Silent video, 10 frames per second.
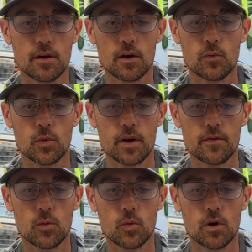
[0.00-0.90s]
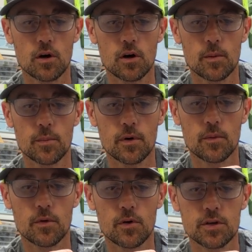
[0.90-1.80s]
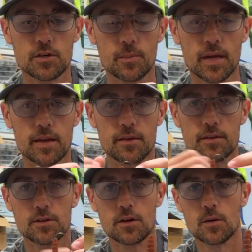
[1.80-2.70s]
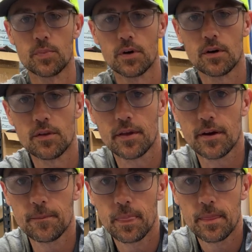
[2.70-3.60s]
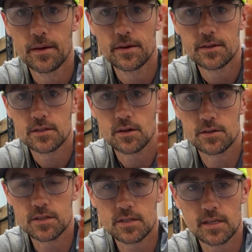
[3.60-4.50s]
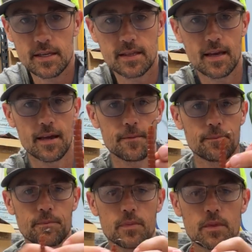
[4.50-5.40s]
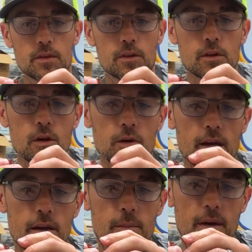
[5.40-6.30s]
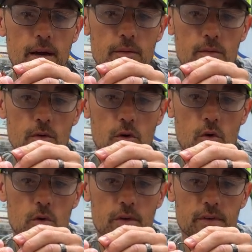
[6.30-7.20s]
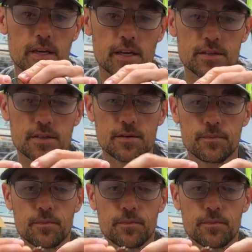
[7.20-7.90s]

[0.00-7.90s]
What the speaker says: of whatever worm, creature bait that you're going to put on there. Start just like that. Go down about a quarter of an inch.